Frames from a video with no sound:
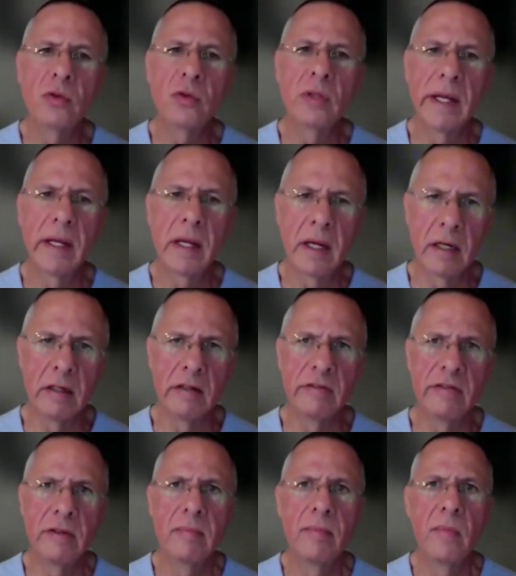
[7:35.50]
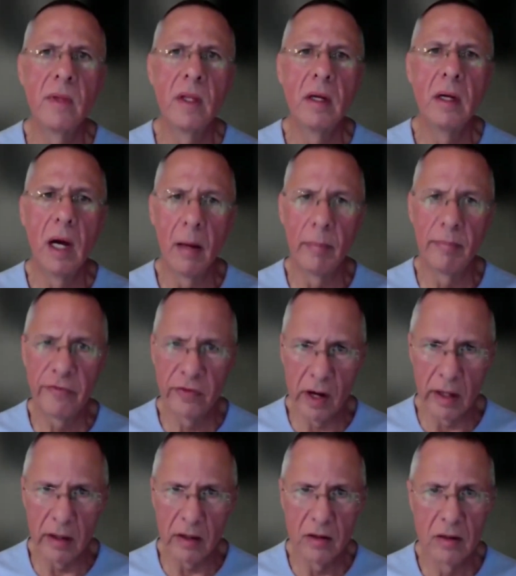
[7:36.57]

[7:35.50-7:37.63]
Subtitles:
take care of up front